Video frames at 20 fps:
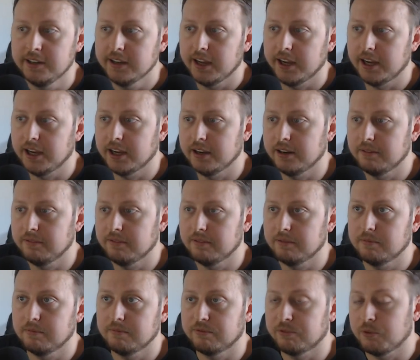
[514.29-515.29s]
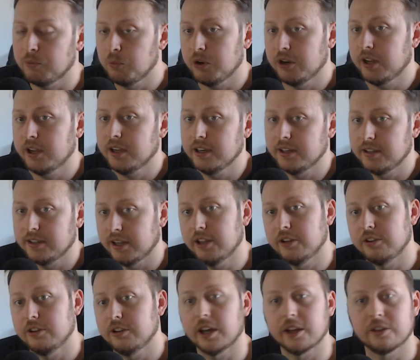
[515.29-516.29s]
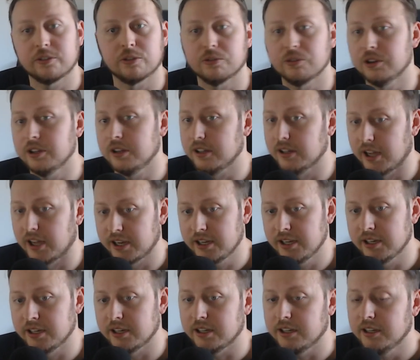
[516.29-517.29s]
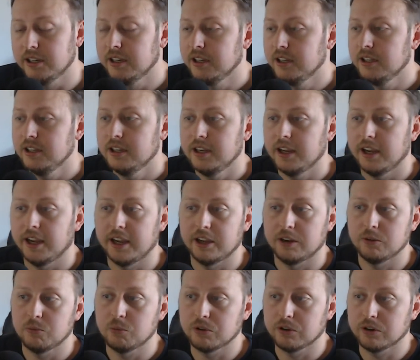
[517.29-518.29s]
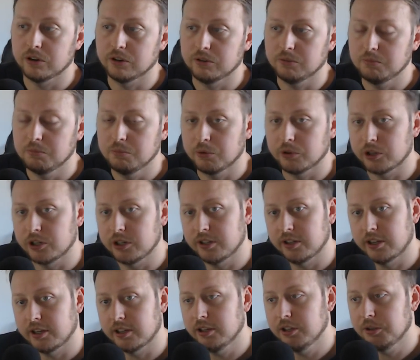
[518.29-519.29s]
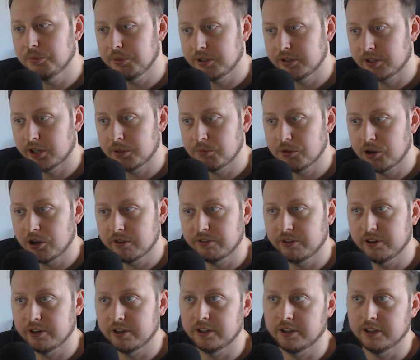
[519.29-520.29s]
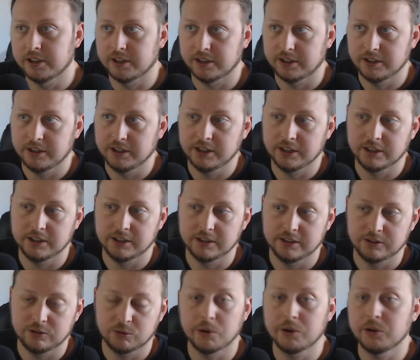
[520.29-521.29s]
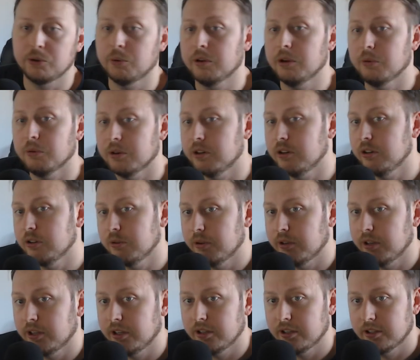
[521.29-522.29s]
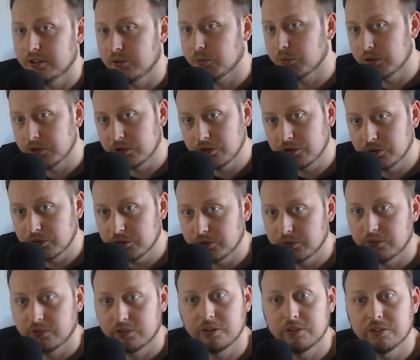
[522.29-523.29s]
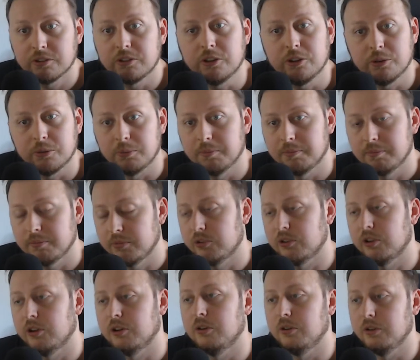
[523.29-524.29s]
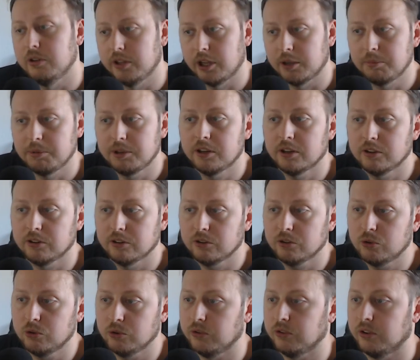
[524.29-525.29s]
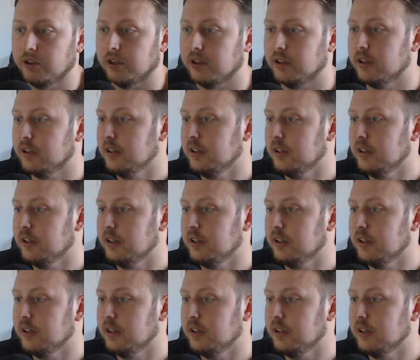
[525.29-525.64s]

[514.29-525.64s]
And from what I can tell, you guys are really liking it, and we're we're gonna take a little bit of time off, and uh, in 2020 we're gonna do uh, we're gonna do season two. So that'll be another cool thing.